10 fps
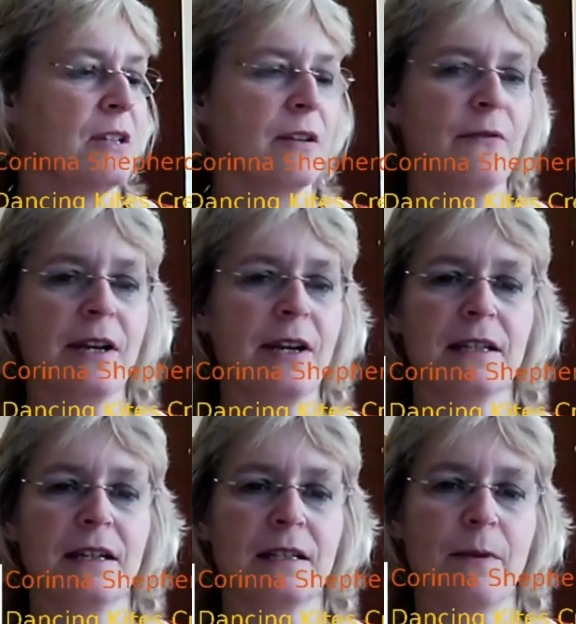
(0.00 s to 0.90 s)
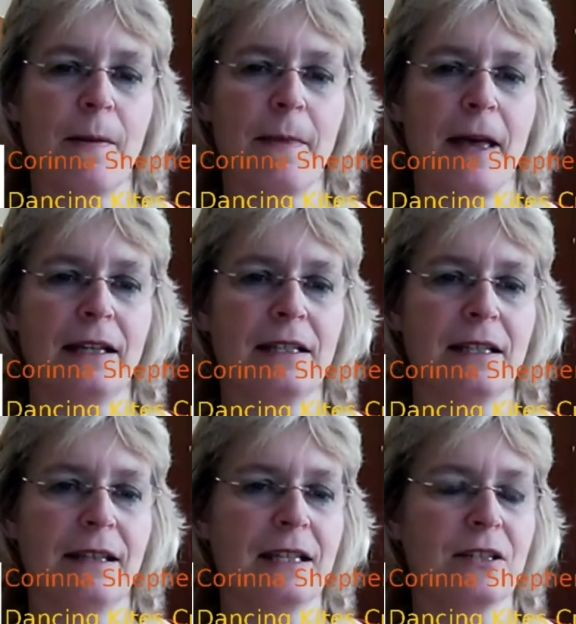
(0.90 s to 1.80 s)
So I'm very excited about that,
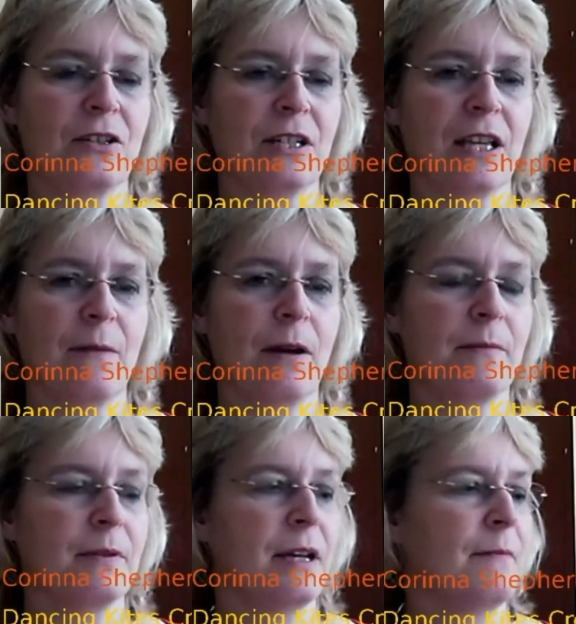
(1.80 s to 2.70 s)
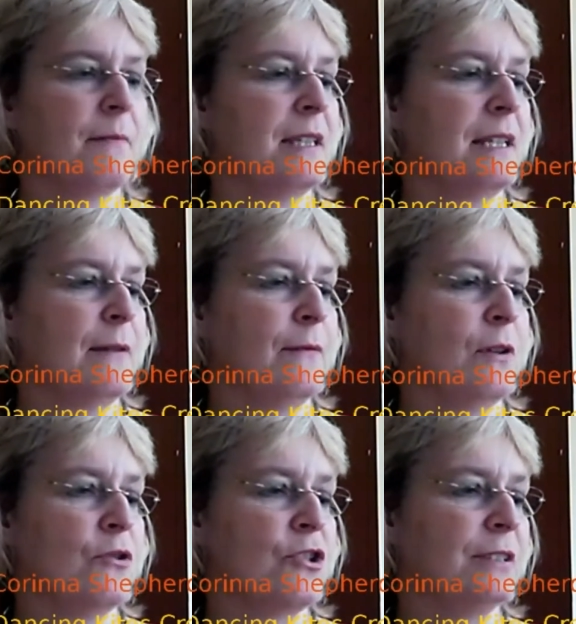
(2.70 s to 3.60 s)
and that's going to come up in the near
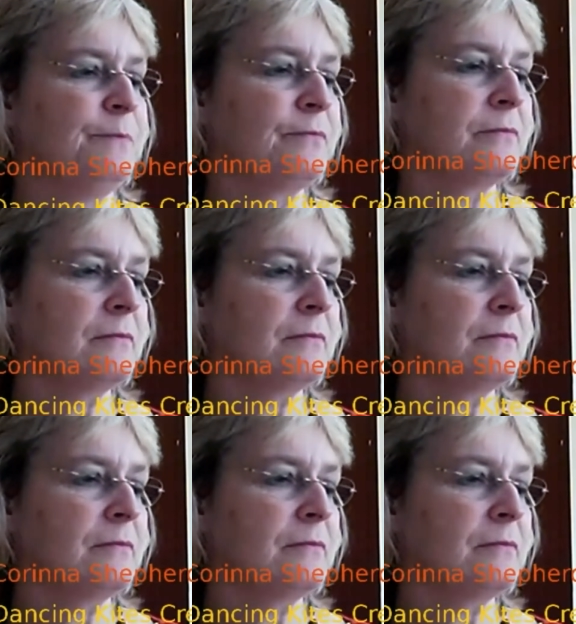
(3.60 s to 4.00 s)
future.